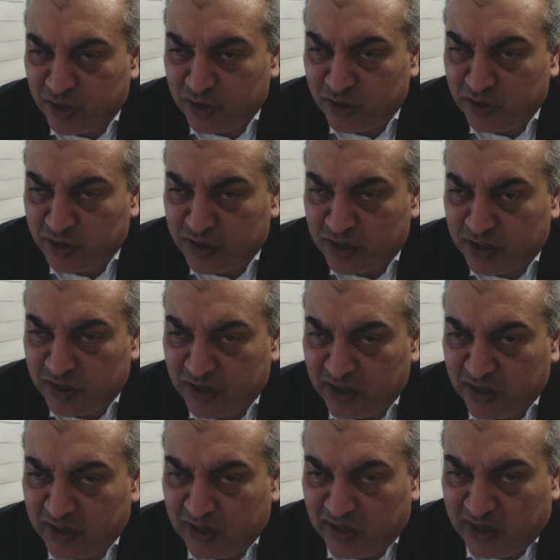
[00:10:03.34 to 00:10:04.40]
certainty
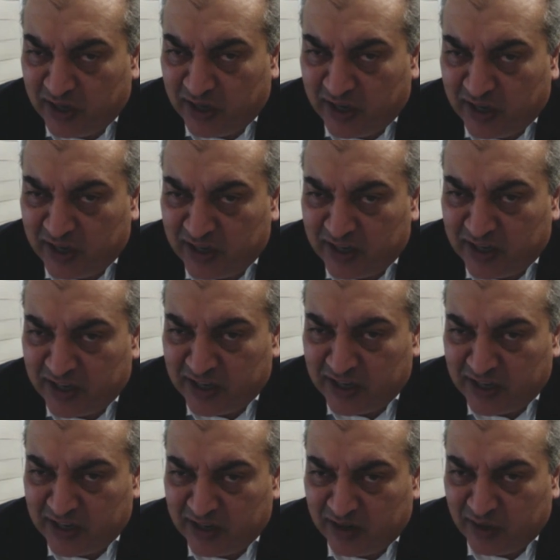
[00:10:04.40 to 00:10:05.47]
and
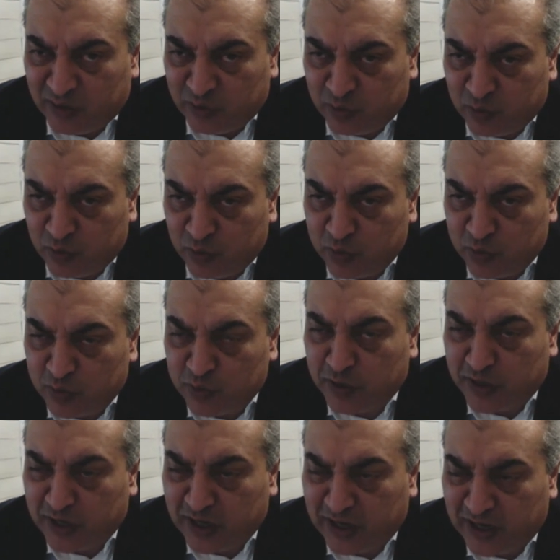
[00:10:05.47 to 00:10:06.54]
getting rules
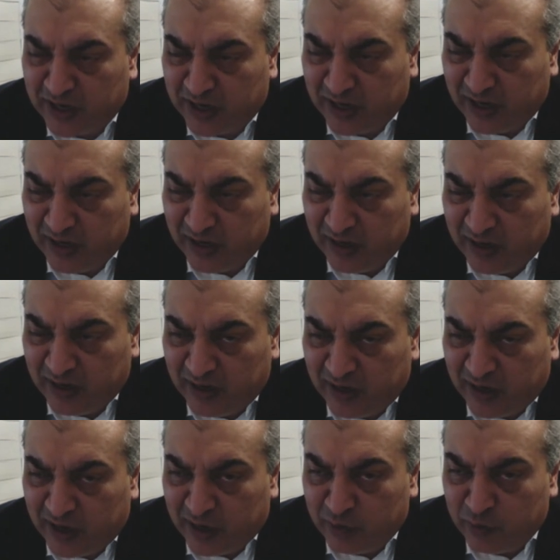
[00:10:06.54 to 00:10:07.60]
which were clear
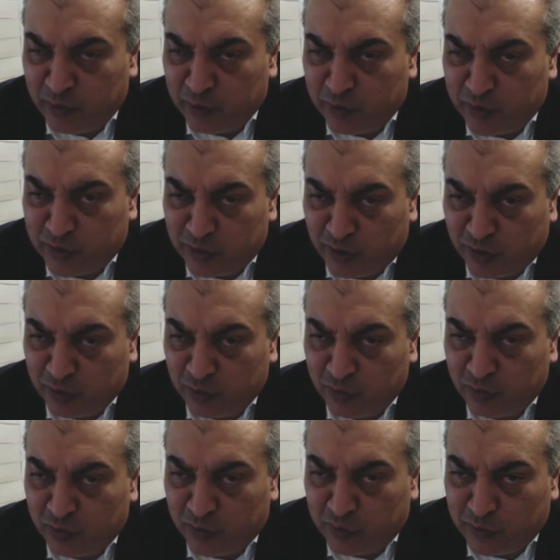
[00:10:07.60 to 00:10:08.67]
and which would
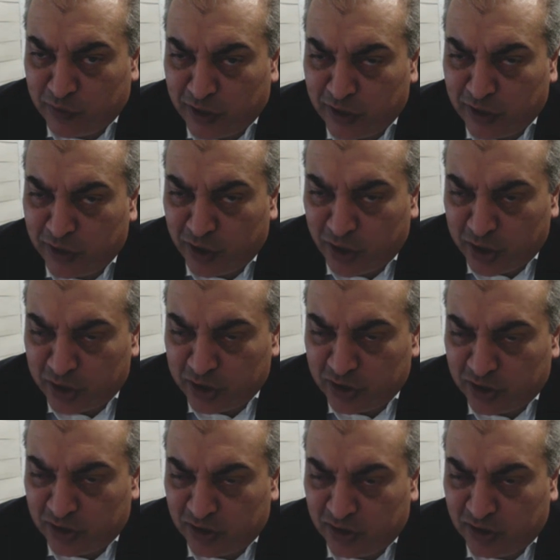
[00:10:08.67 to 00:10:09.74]
not require
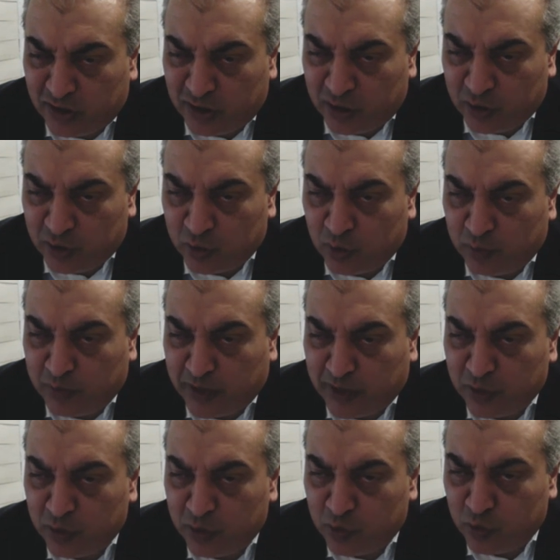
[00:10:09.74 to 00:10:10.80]
us to
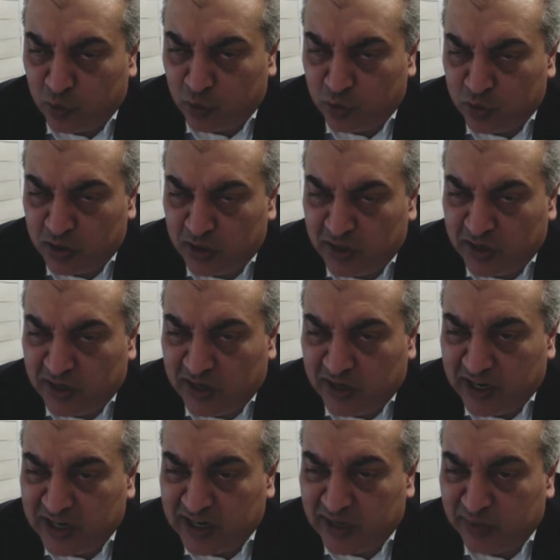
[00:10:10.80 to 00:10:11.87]
apply to courts,
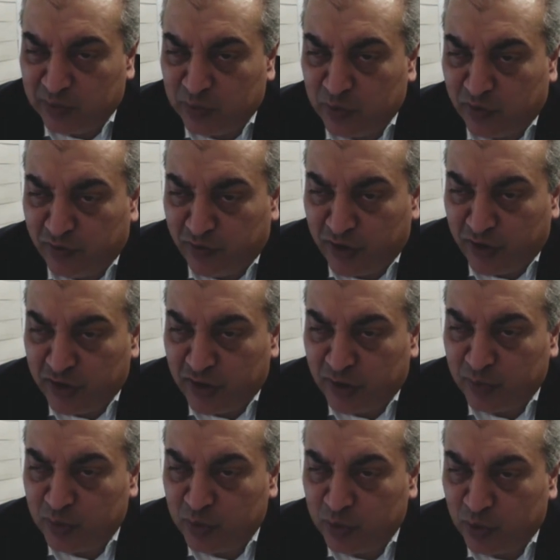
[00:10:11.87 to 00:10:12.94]
except refer
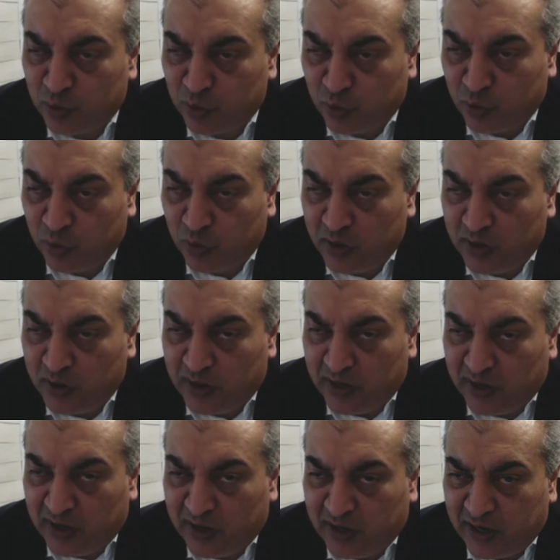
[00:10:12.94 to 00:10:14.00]
them to the law
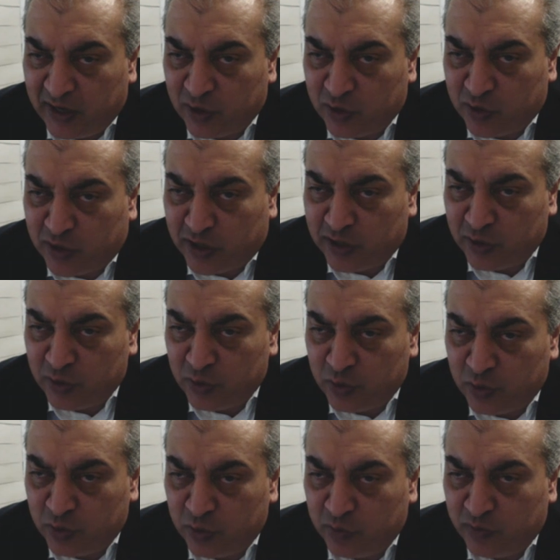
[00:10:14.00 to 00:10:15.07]
and try
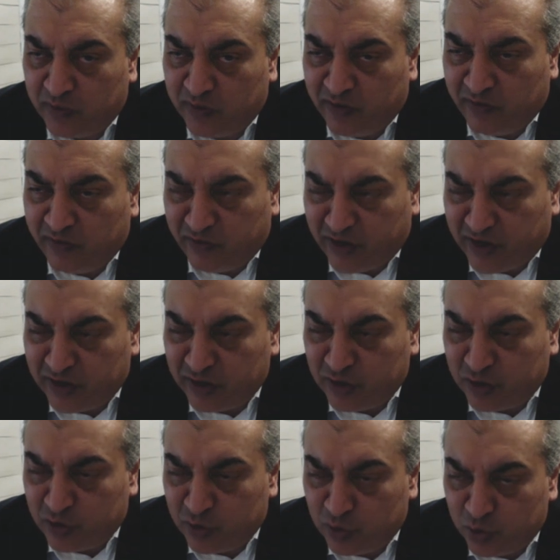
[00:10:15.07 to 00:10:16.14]
to
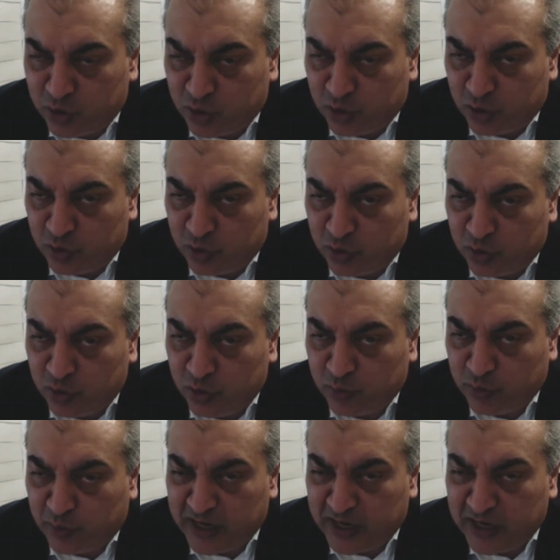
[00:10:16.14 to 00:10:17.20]
find the solution to
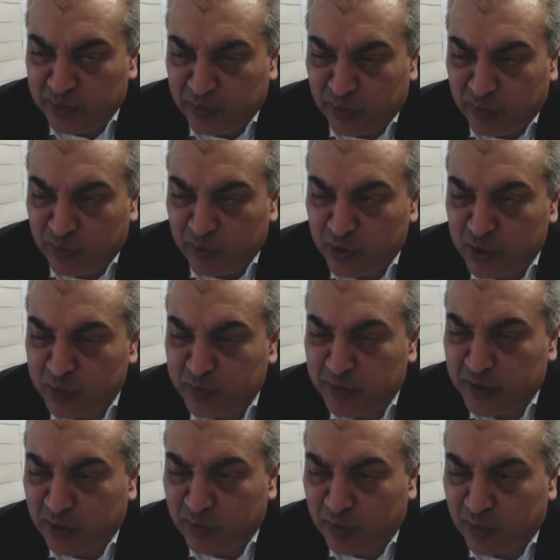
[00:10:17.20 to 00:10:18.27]
the any problem which
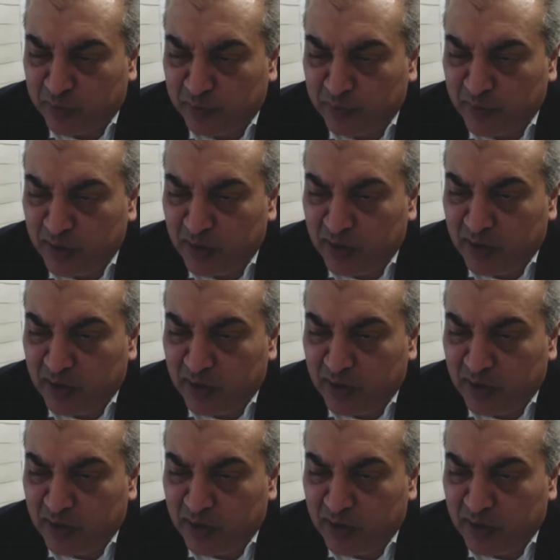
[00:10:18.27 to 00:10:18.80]
may come up